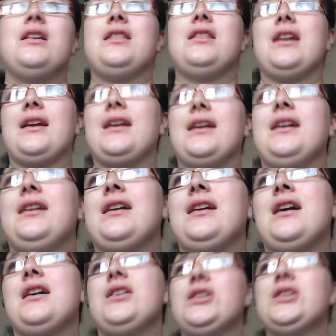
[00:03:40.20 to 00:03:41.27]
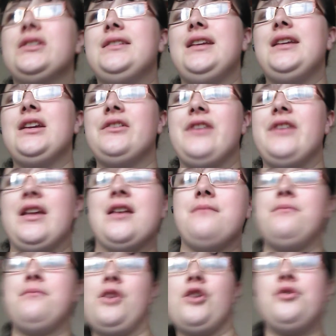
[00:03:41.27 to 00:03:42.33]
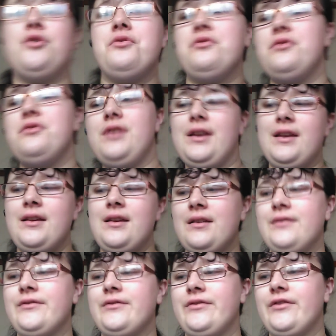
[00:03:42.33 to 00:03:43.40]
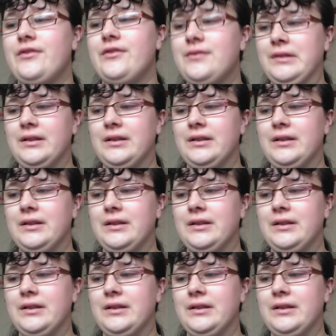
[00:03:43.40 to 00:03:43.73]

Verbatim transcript: like I got ulterior motive.